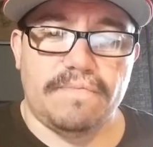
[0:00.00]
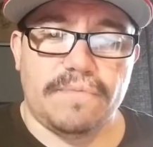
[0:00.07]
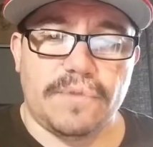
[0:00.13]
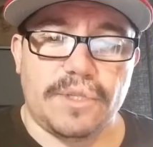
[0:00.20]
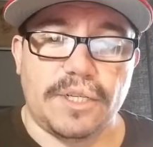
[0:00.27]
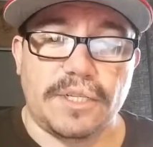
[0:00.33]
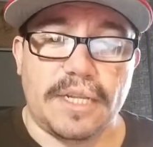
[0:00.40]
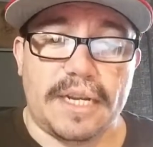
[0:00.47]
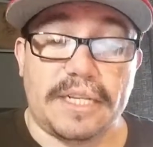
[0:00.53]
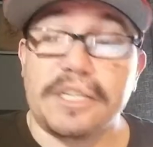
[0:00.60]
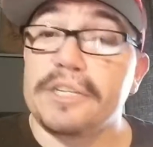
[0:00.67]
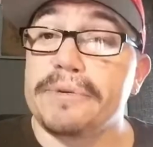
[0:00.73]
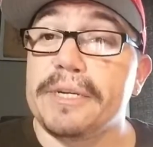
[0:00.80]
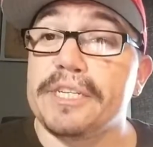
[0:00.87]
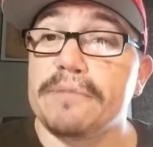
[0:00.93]
Just like a
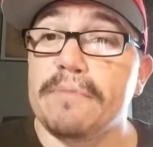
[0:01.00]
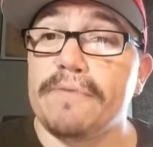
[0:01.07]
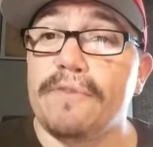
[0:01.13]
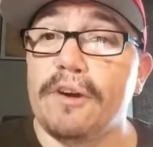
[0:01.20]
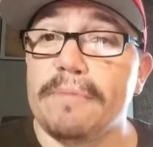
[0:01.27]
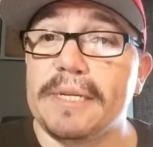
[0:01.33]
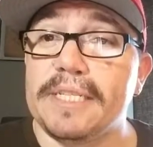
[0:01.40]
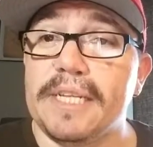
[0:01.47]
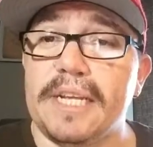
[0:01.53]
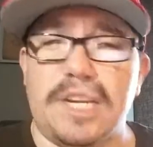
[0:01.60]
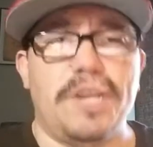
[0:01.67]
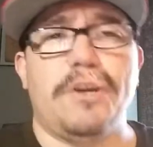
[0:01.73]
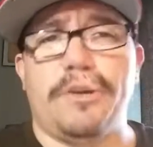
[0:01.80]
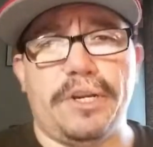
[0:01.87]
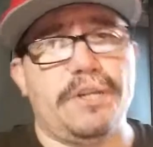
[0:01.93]
generation before me said,
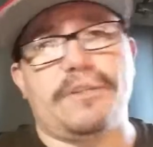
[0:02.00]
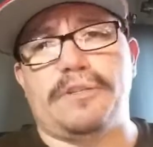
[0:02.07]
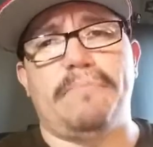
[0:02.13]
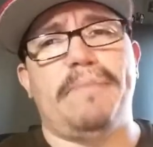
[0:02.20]
here's some